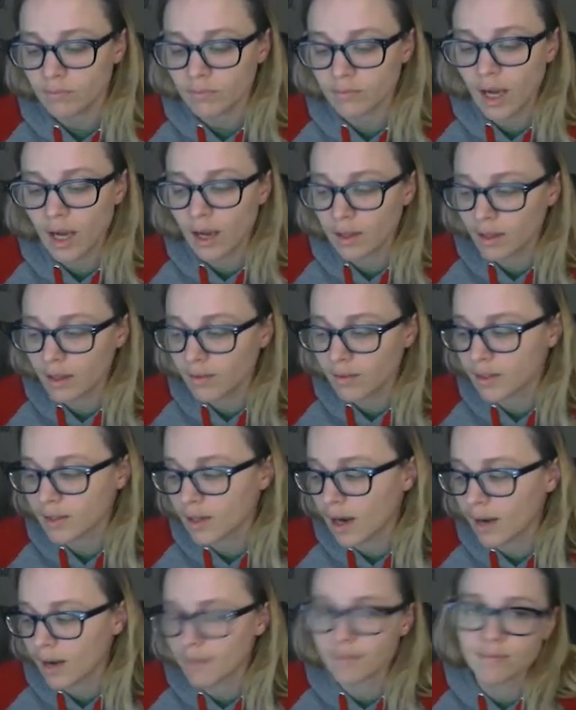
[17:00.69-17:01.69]
I love
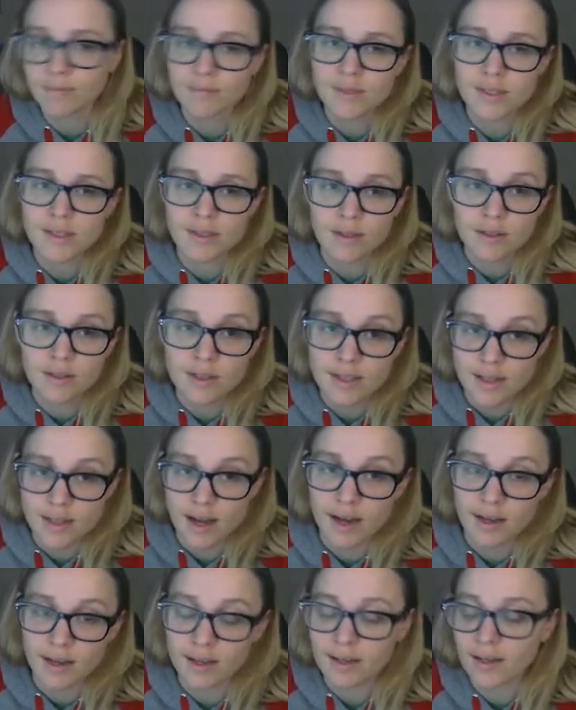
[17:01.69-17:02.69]
it. I'm so
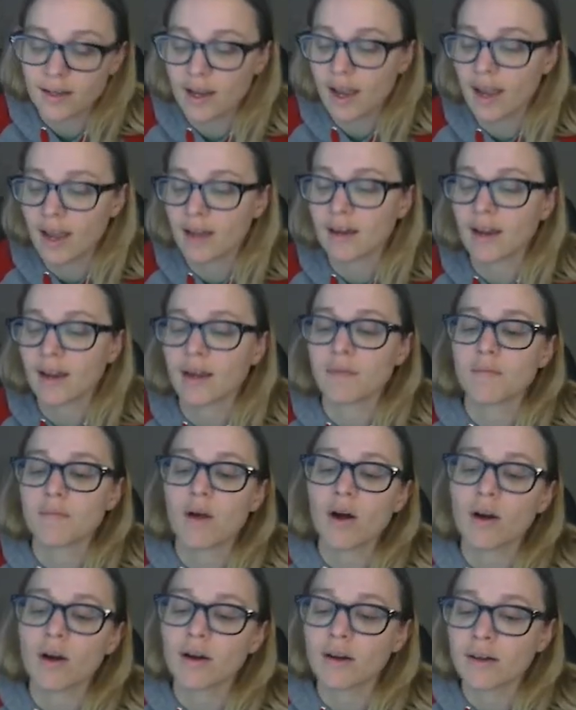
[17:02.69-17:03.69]
excited, and
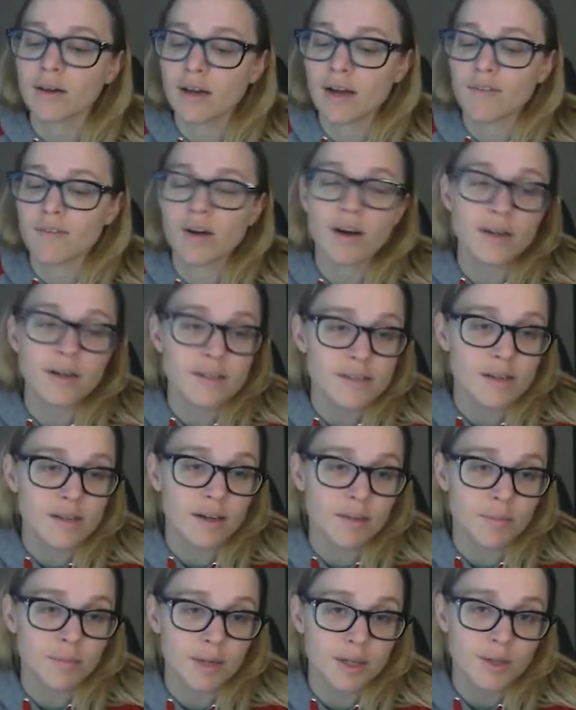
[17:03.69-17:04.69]
I've already
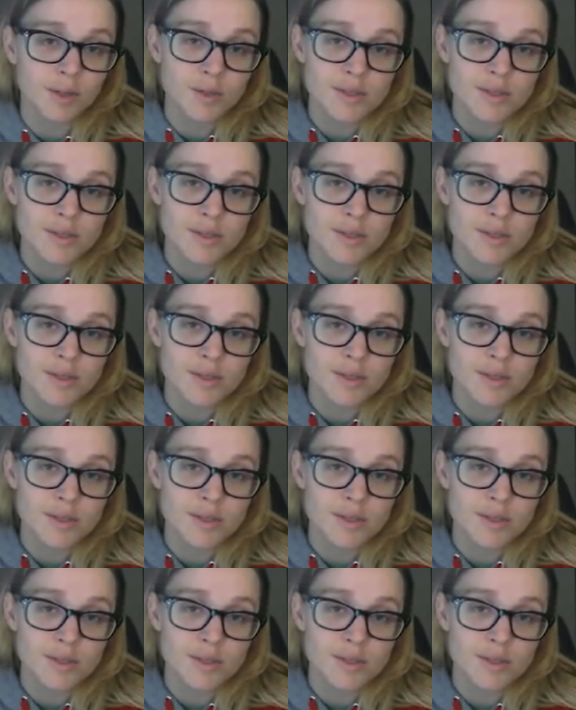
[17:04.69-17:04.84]
started my new